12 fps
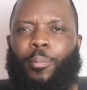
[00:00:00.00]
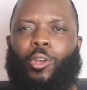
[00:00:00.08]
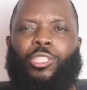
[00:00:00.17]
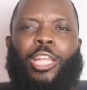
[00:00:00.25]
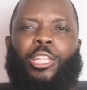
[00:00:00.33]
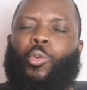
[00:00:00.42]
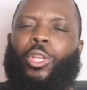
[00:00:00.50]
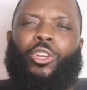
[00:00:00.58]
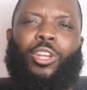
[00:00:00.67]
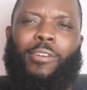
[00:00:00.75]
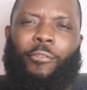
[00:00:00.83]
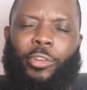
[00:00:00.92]
Because I know a
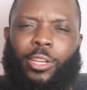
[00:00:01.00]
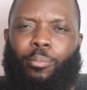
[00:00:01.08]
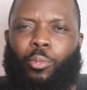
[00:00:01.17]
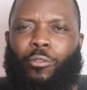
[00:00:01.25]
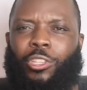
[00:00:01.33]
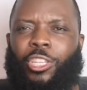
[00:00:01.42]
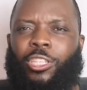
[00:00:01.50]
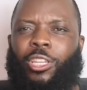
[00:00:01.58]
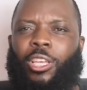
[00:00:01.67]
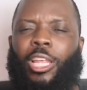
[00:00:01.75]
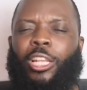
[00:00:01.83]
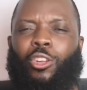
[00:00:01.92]
lot of African brothers and
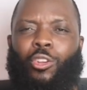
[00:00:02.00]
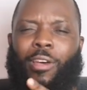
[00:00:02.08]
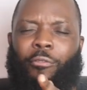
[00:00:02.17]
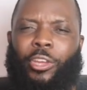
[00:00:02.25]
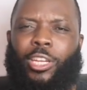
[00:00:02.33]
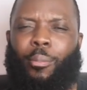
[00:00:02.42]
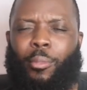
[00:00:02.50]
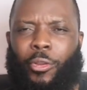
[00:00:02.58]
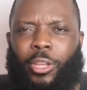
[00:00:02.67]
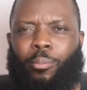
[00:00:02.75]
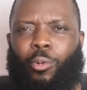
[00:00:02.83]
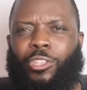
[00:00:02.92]
a lot of African
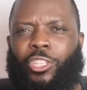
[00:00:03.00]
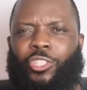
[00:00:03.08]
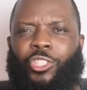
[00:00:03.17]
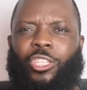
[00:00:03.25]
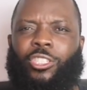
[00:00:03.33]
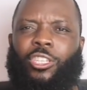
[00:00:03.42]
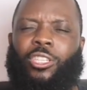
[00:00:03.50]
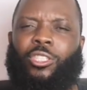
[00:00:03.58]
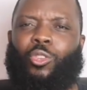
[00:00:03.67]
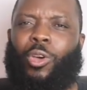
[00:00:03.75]
American brothers and sisters.